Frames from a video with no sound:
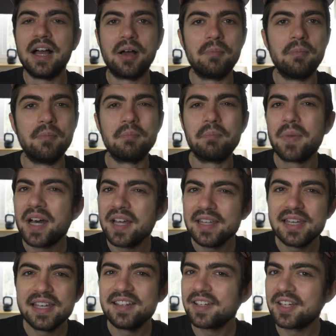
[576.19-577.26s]
um,
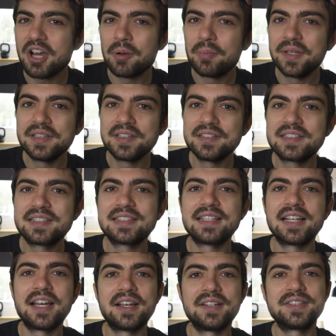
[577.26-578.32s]
Mike in the comments
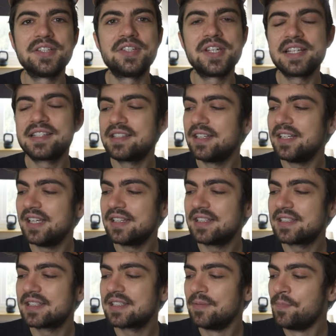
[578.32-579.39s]
uh, suggested it.